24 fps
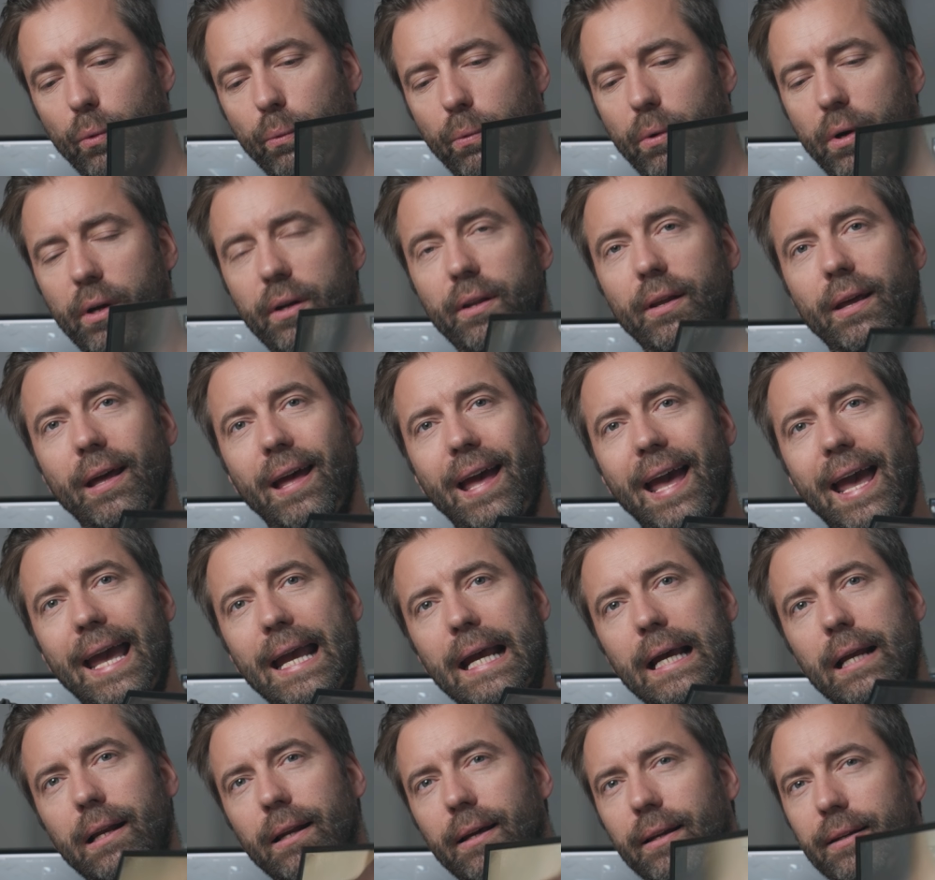would
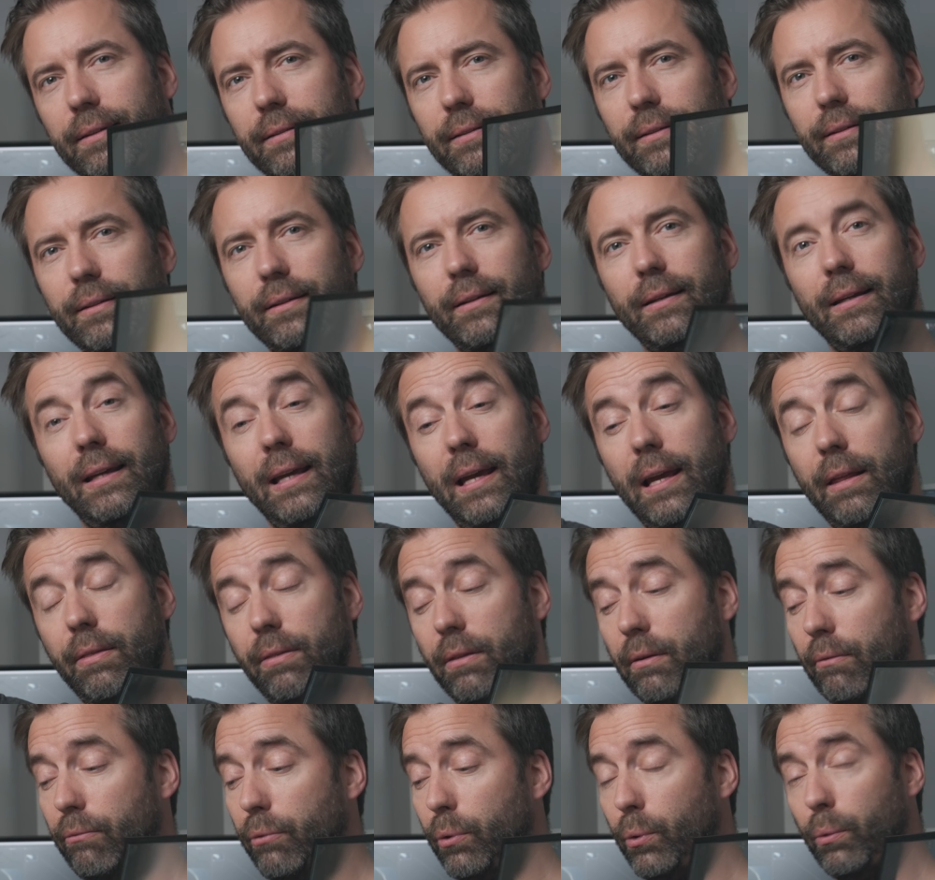angle it
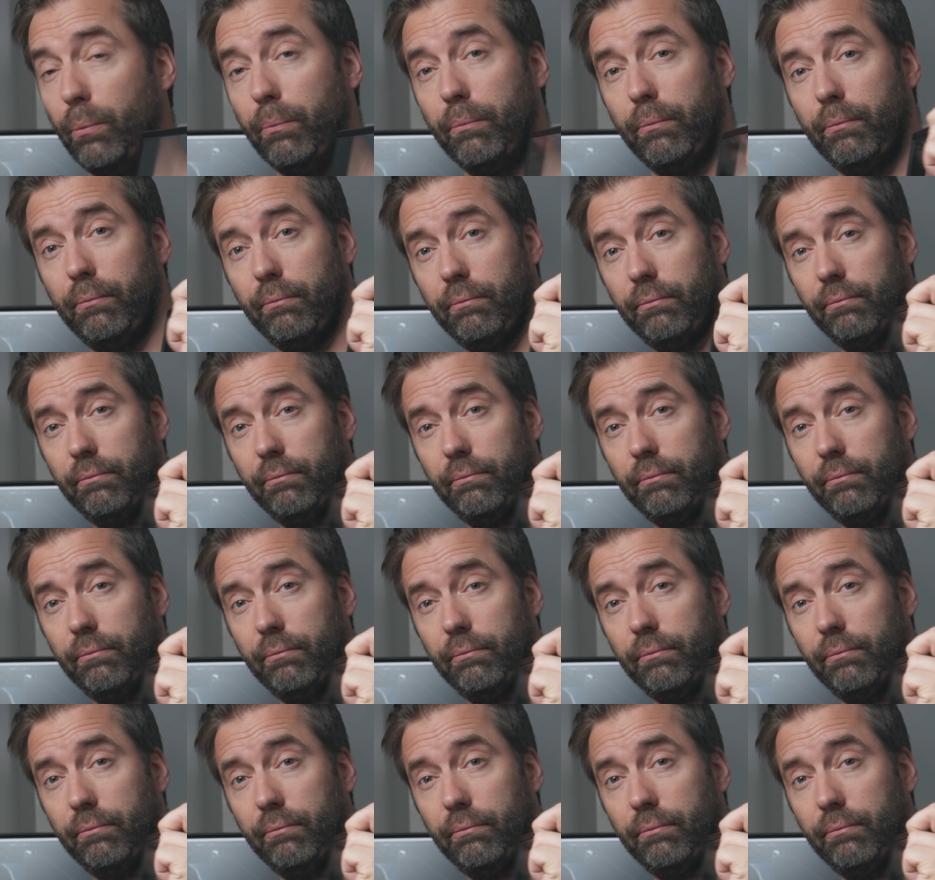in the room.